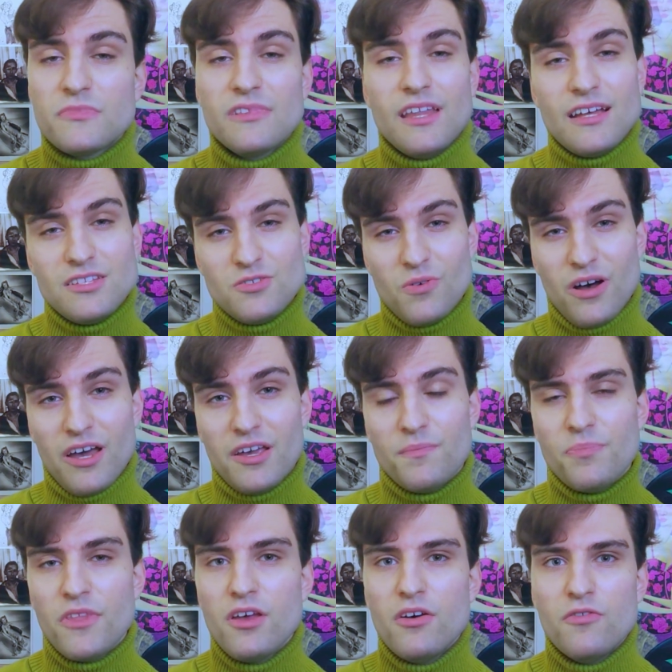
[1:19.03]
That's why,
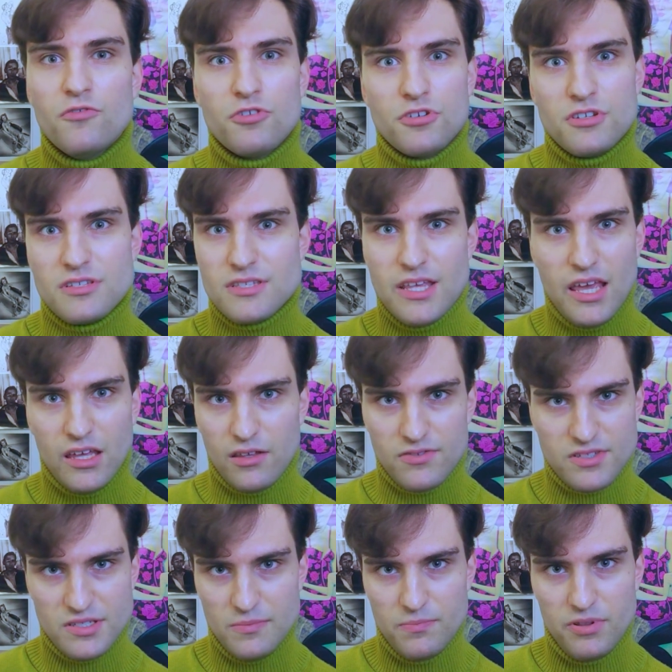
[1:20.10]
for the sake of
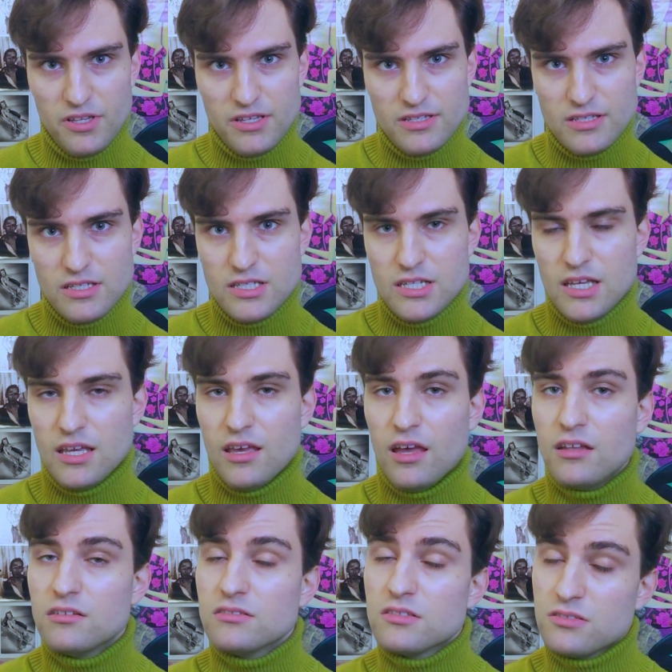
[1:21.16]
simplicity
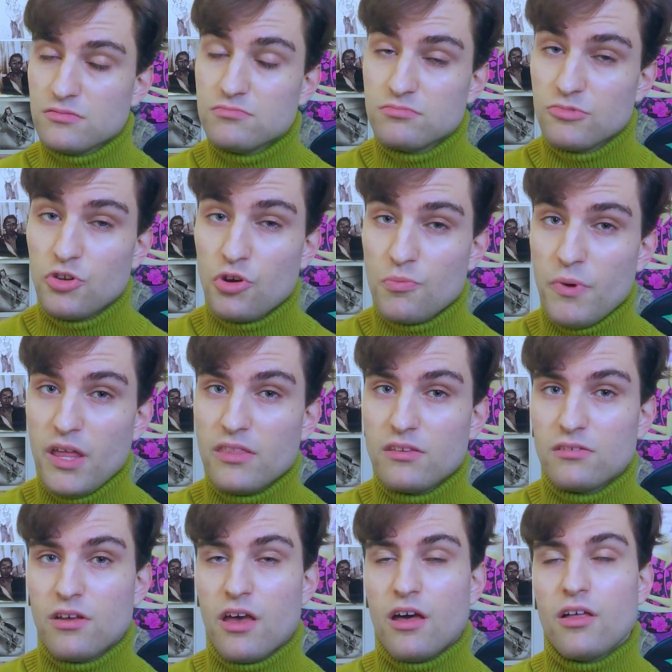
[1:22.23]
and your
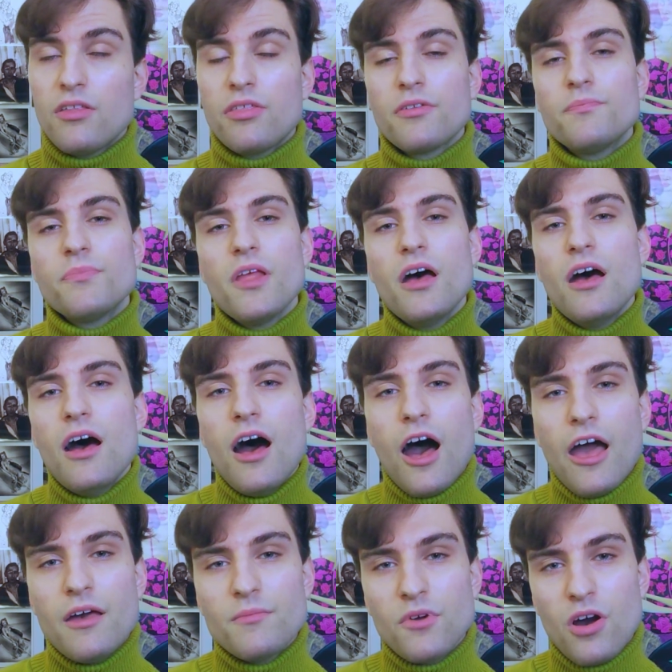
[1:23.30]
mental health,
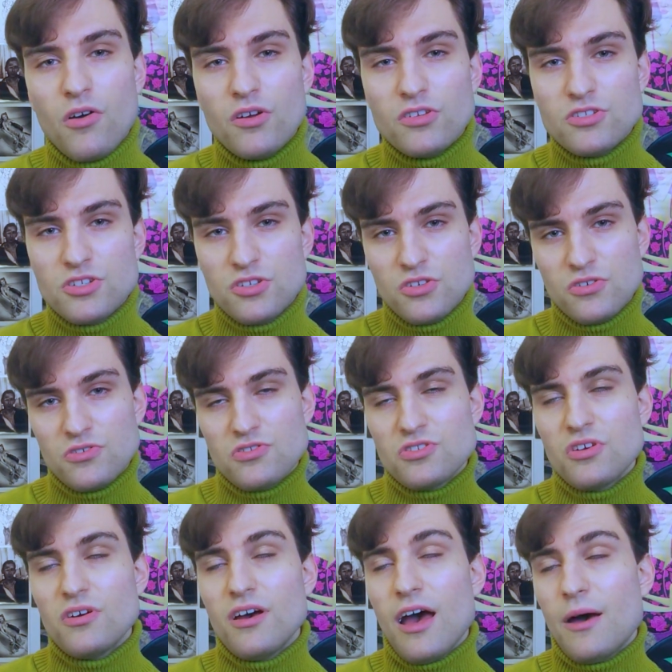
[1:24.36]
I am going to use
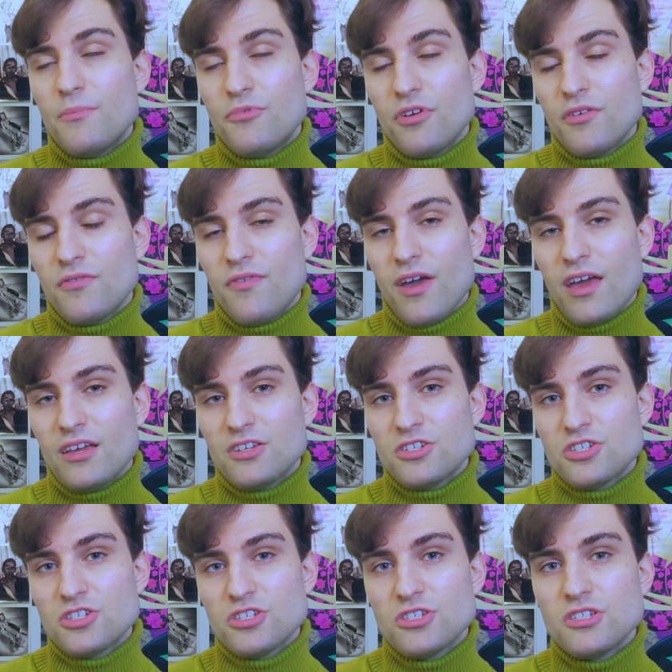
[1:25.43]
the
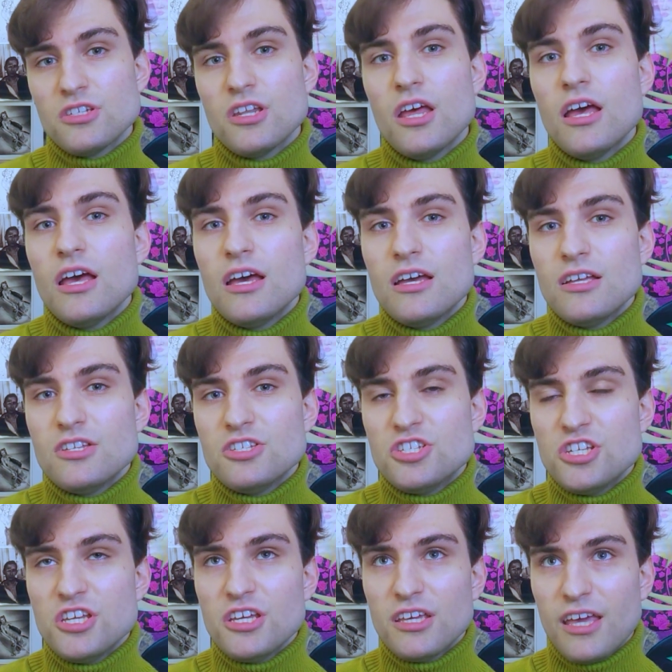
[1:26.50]
abbreviation
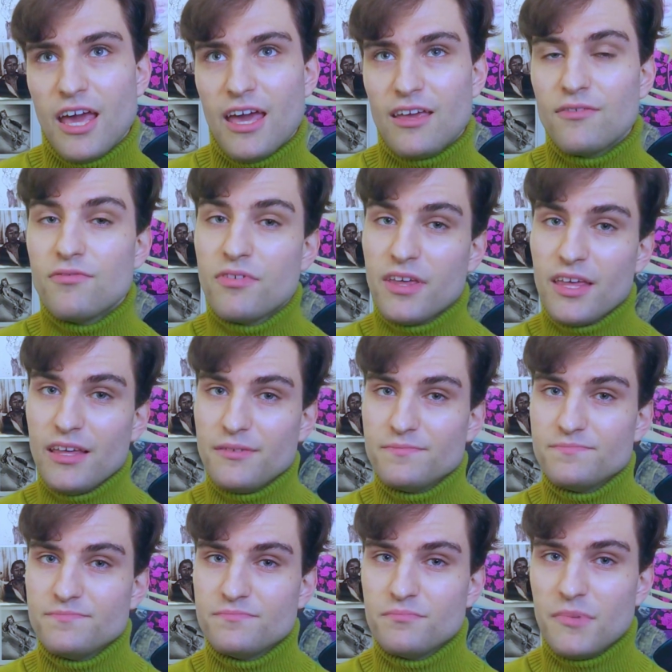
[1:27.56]
GKV
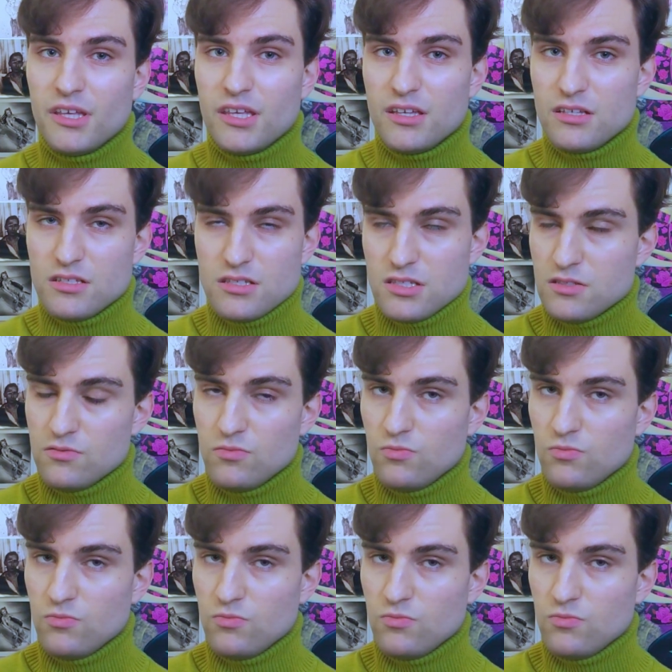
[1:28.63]
because,